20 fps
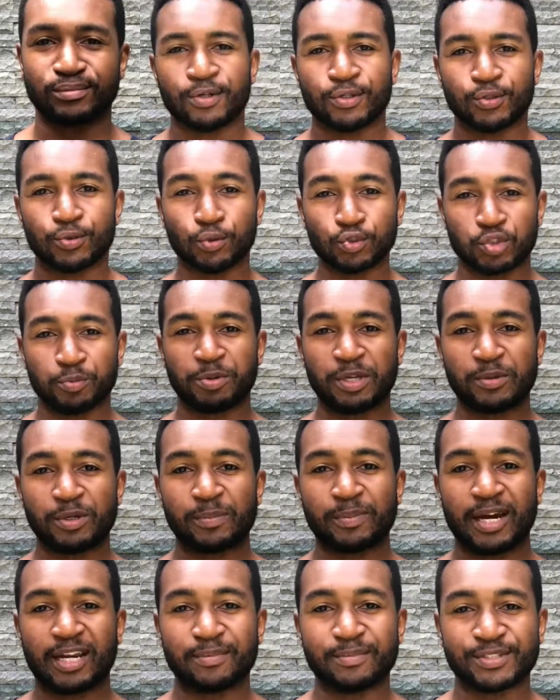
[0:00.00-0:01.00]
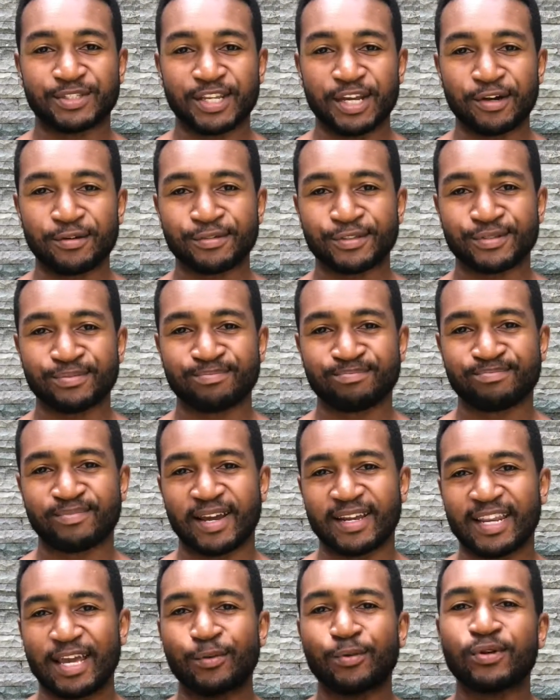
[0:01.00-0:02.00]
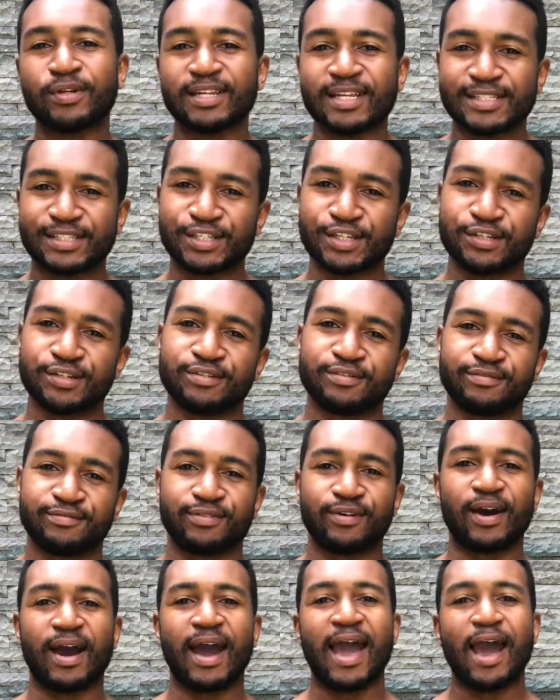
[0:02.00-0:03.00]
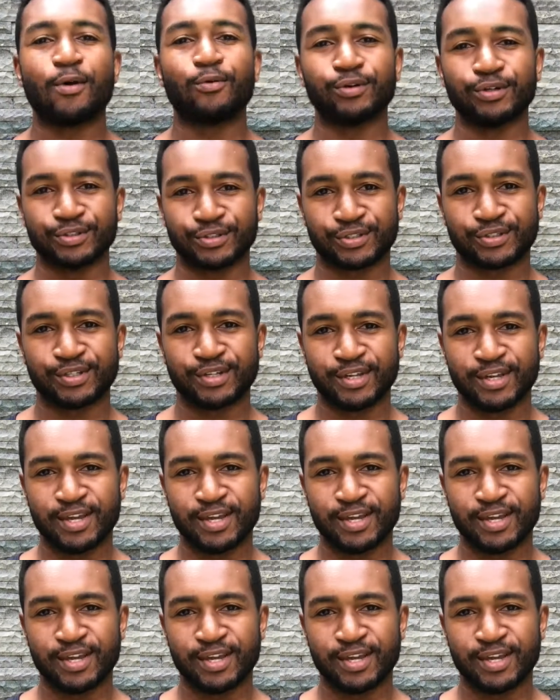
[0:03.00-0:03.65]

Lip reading: Talk to people about themselves and they will listen for hours.